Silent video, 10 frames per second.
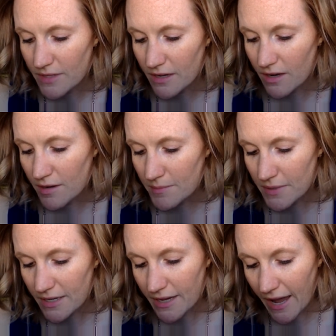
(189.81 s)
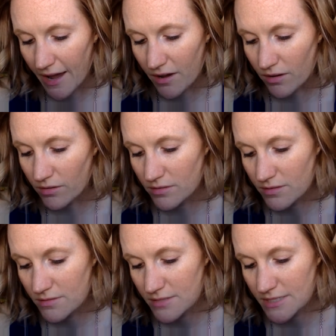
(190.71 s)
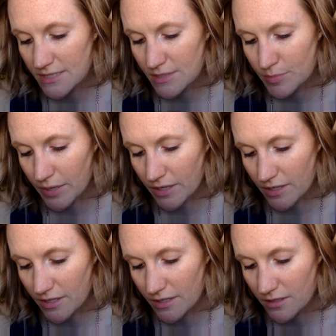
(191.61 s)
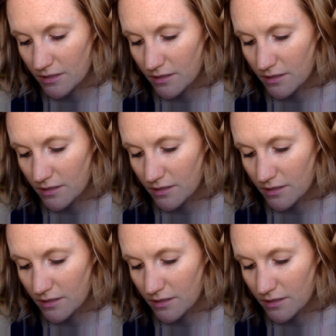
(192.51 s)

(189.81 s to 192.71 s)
cacao seed butter,